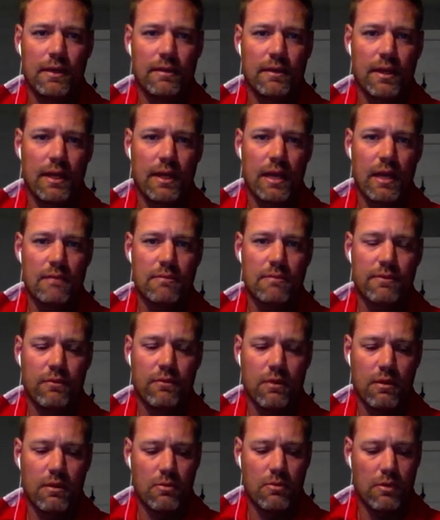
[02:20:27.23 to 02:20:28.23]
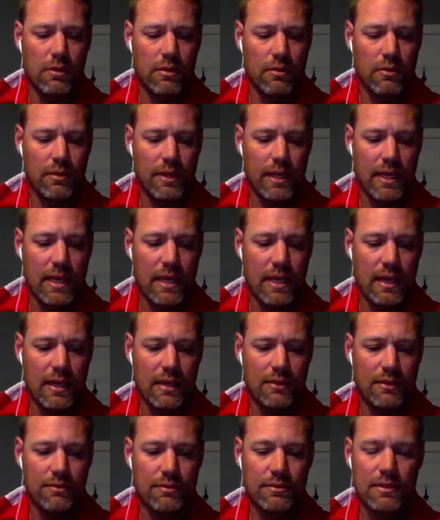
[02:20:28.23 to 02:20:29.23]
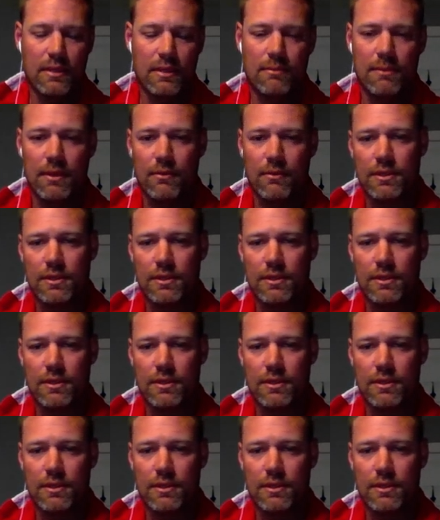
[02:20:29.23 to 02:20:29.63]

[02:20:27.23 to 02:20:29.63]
they can't perform or they can't get through something,